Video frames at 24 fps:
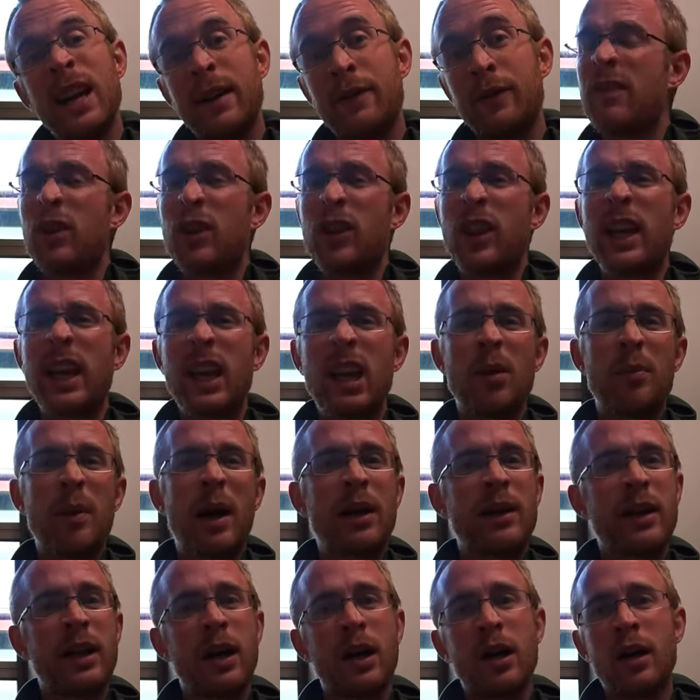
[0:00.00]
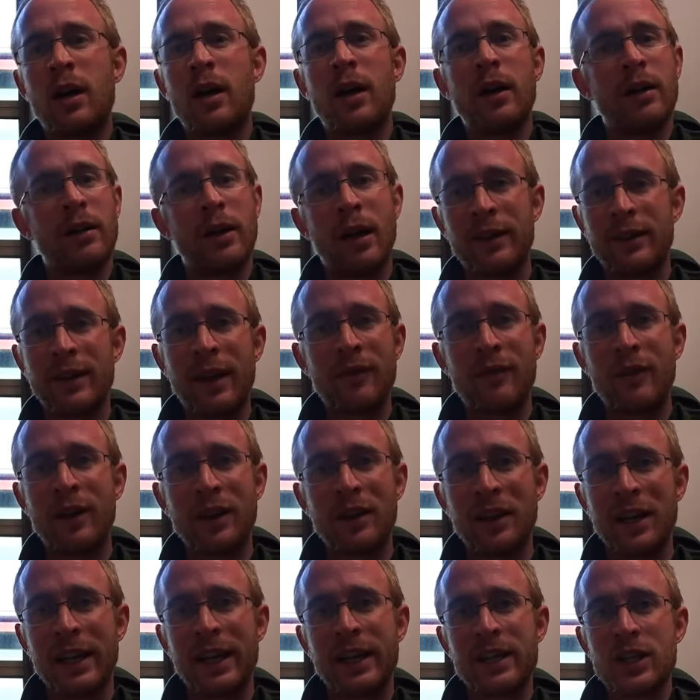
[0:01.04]
Yeah, if you're thinking about it, I
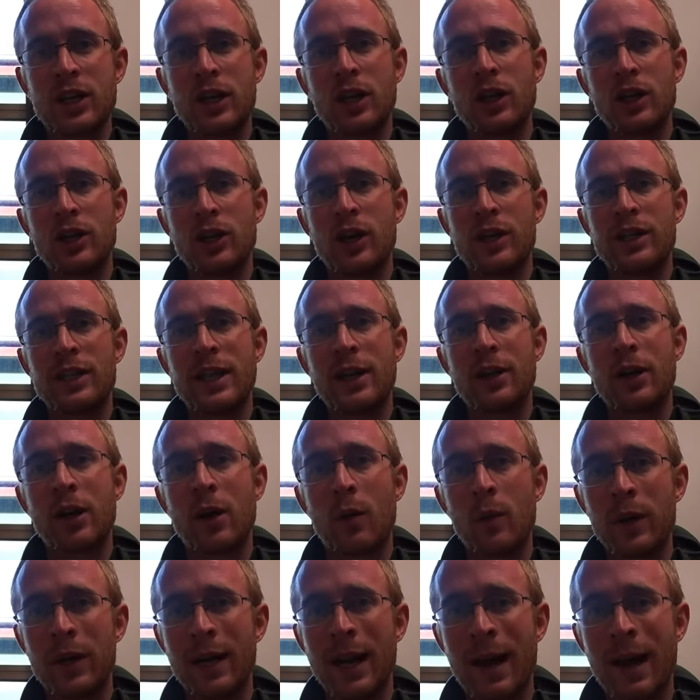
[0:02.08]
definitely think it's a good idea and I